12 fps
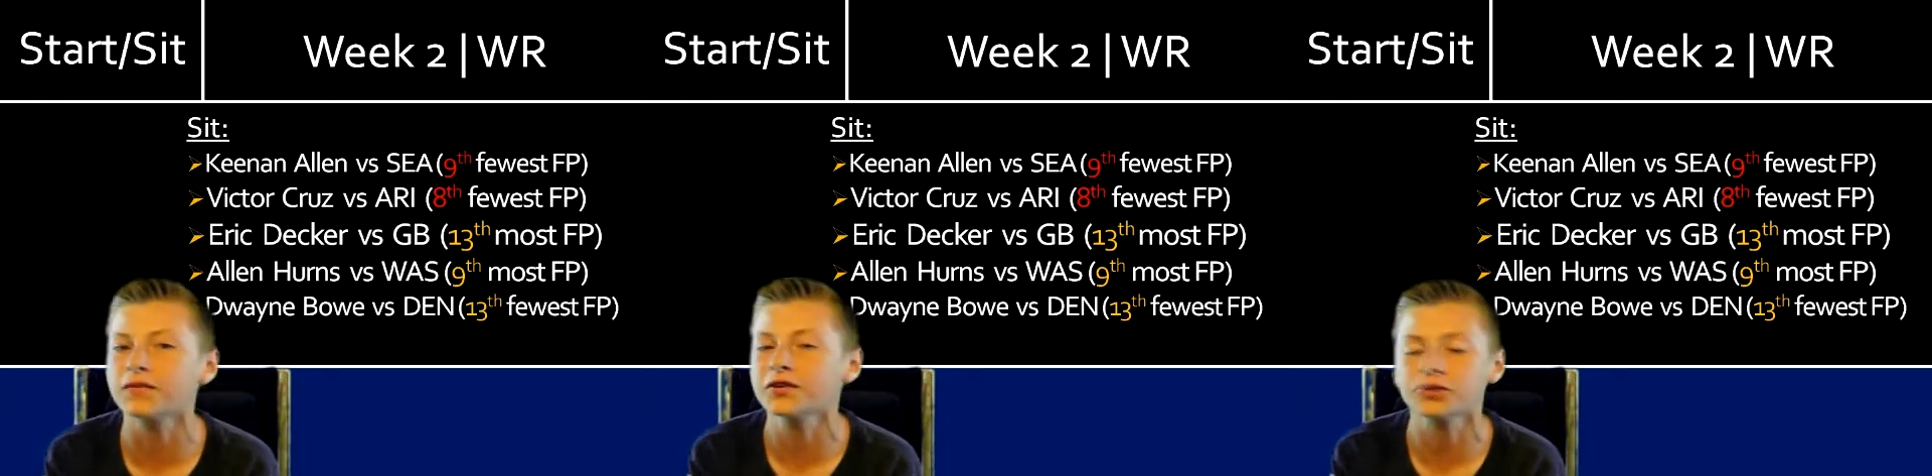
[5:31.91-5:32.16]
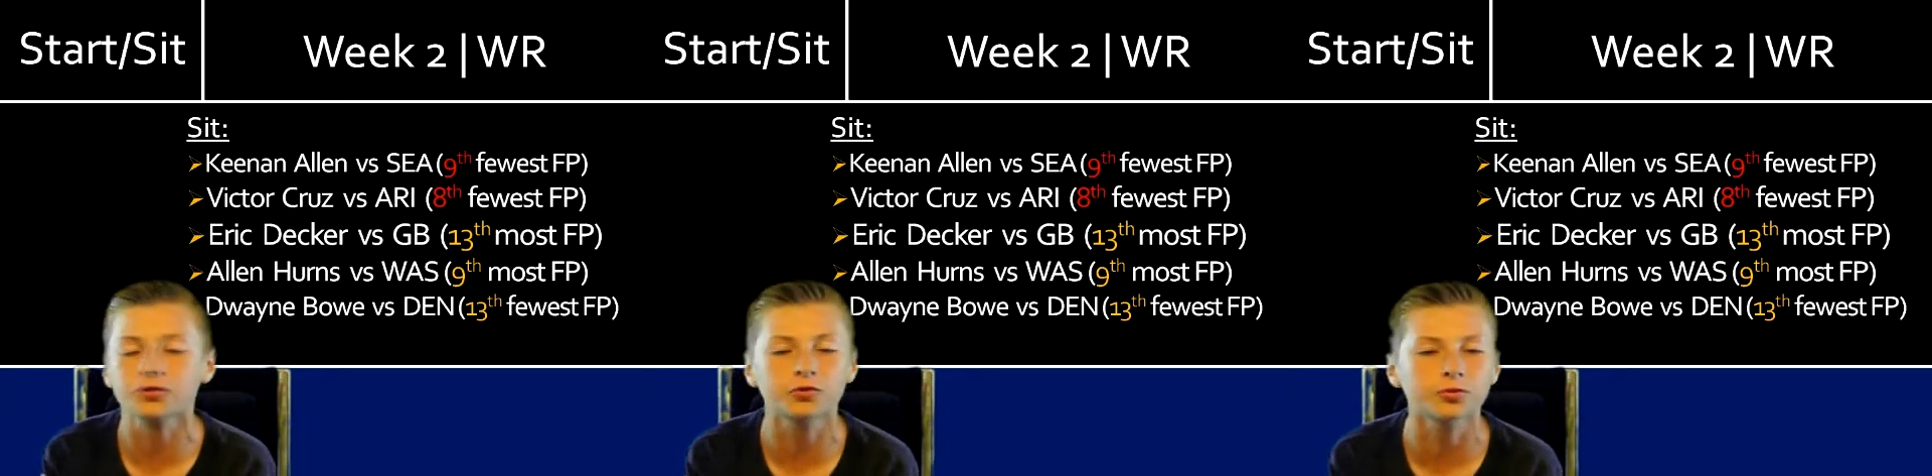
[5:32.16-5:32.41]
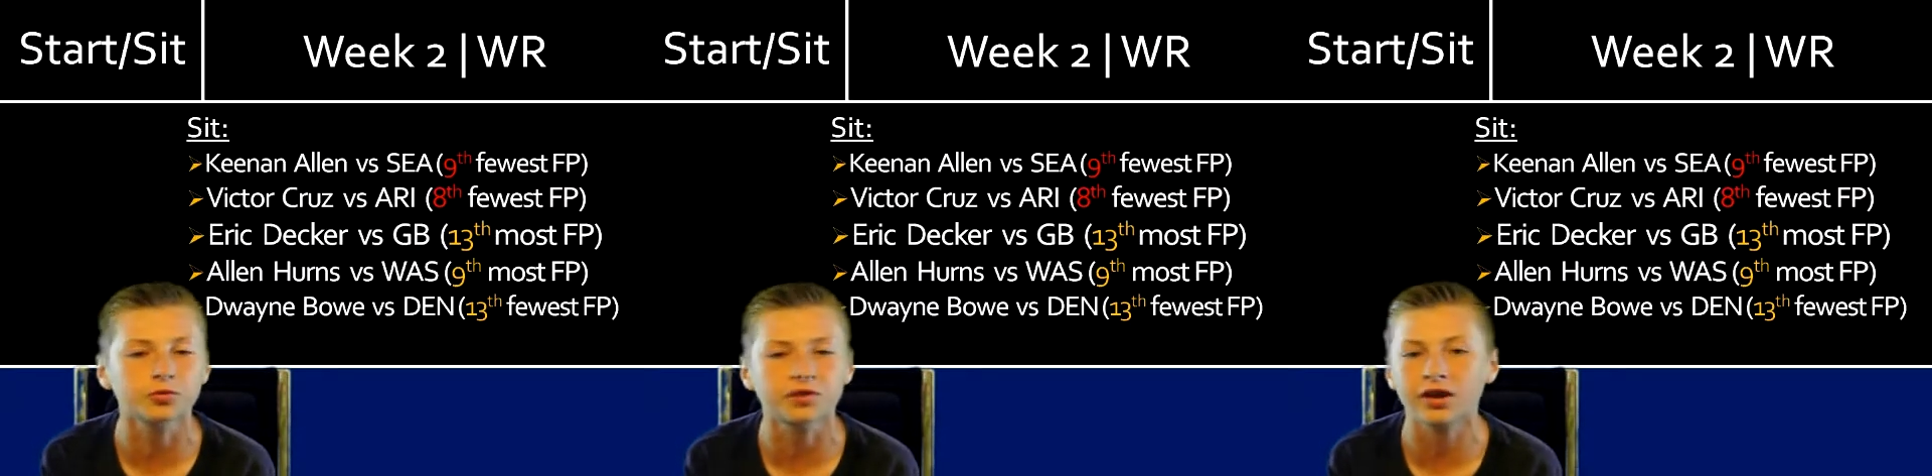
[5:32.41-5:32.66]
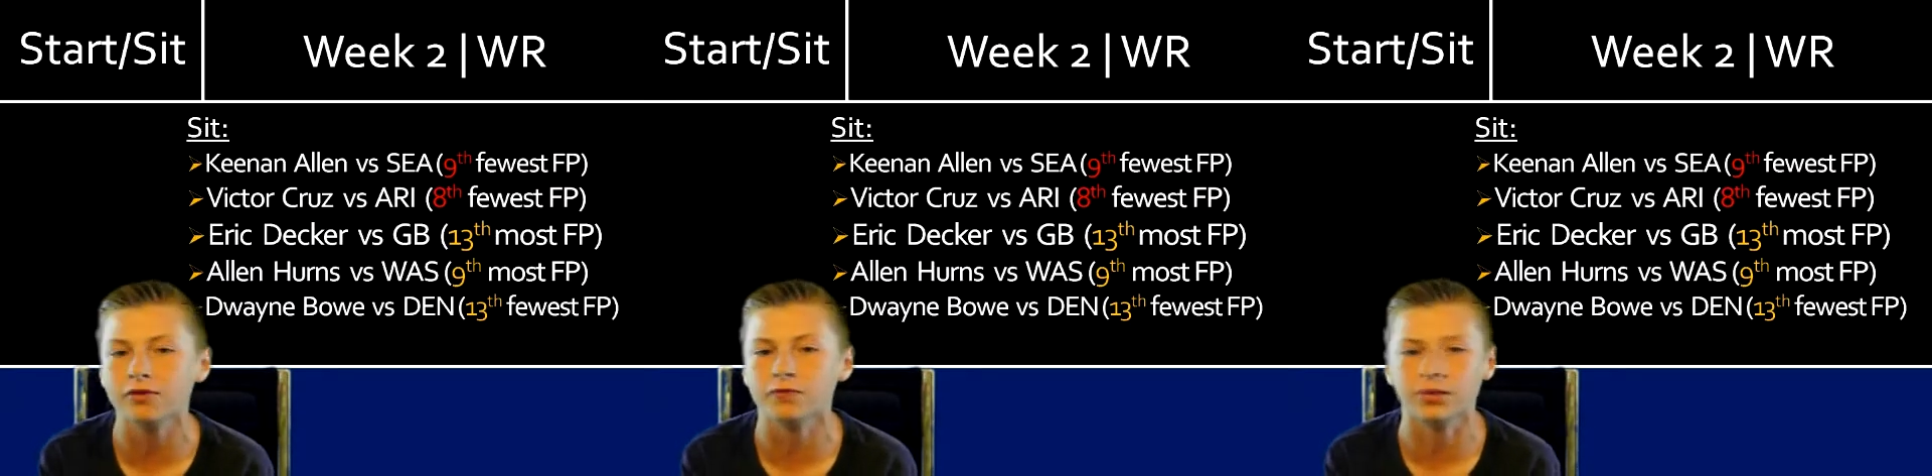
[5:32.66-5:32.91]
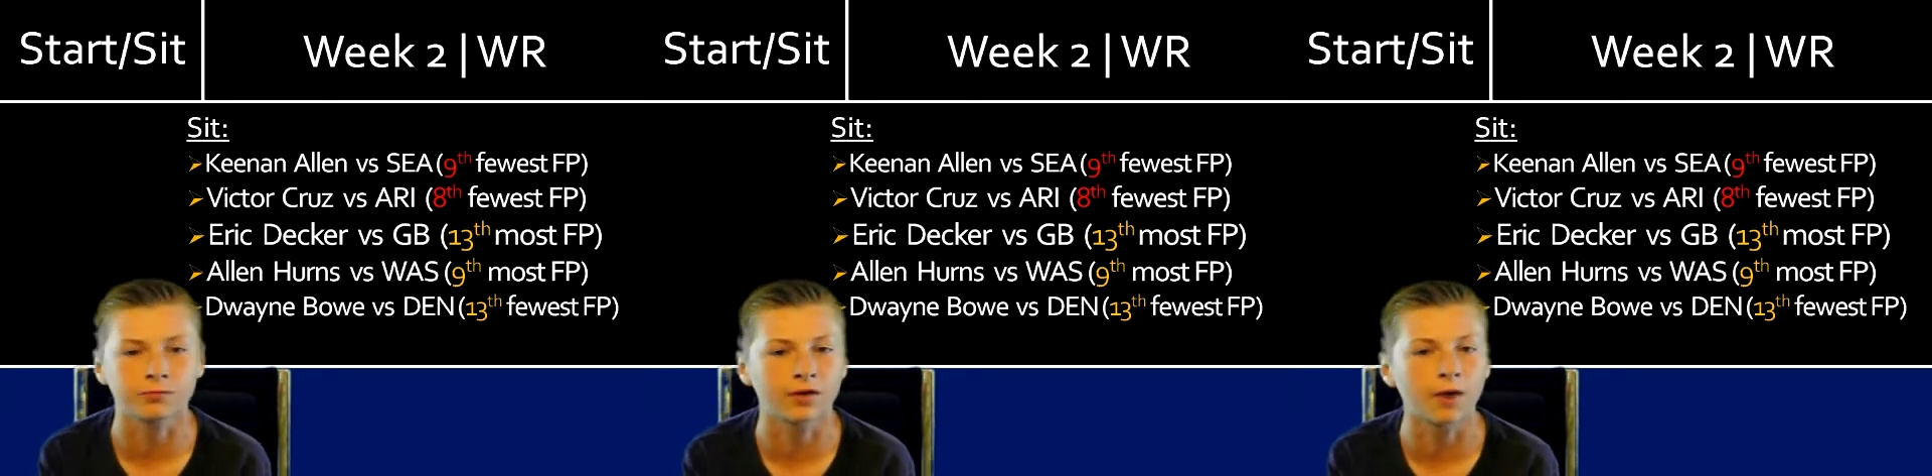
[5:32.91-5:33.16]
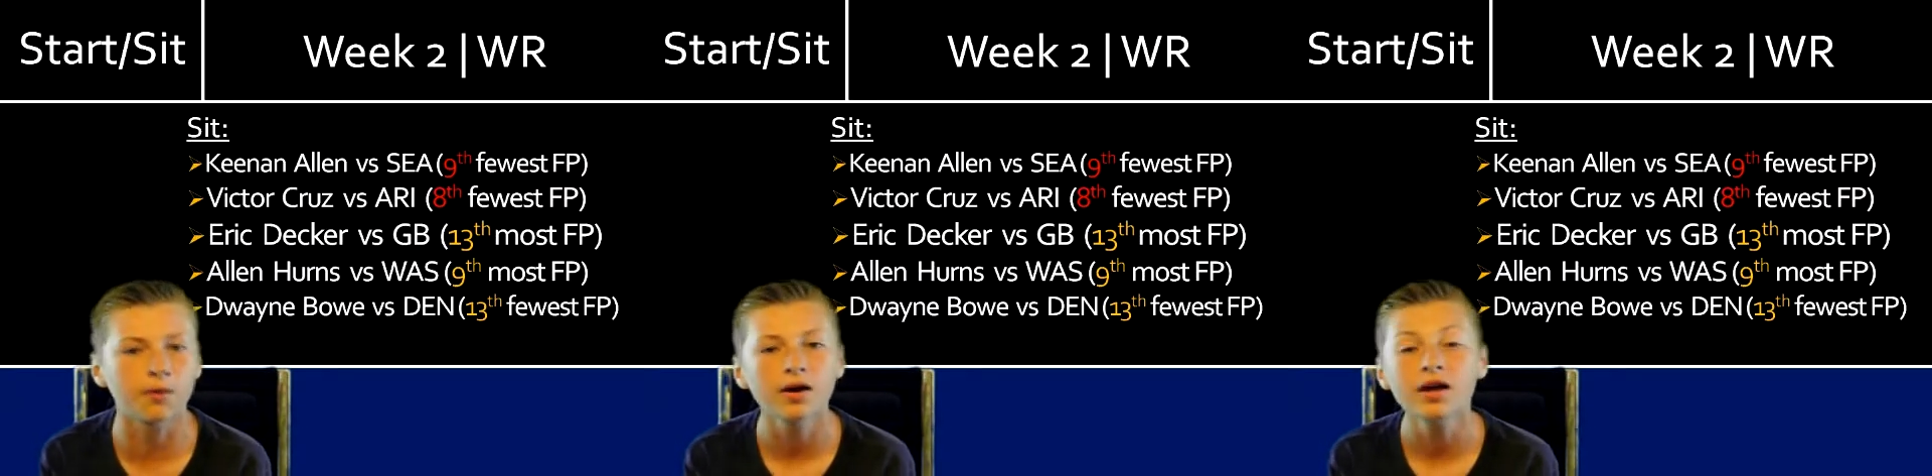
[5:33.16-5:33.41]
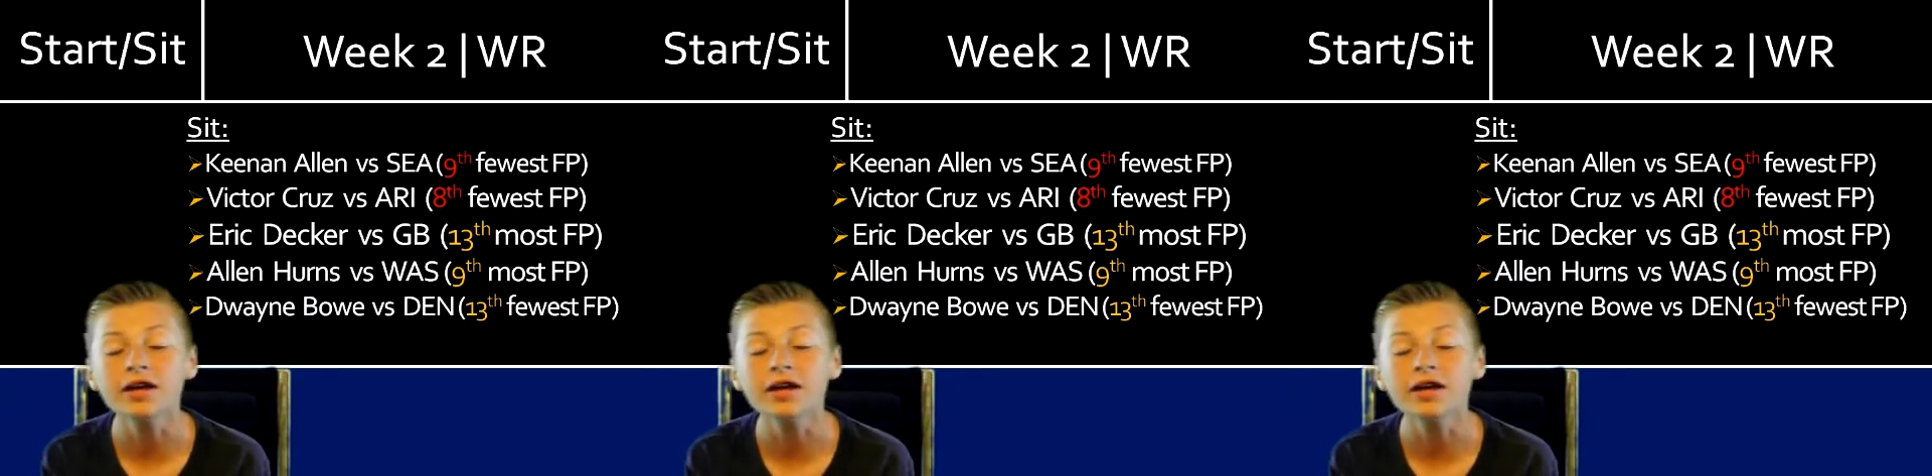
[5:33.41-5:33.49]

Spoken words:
Victor Cruz can't run a route.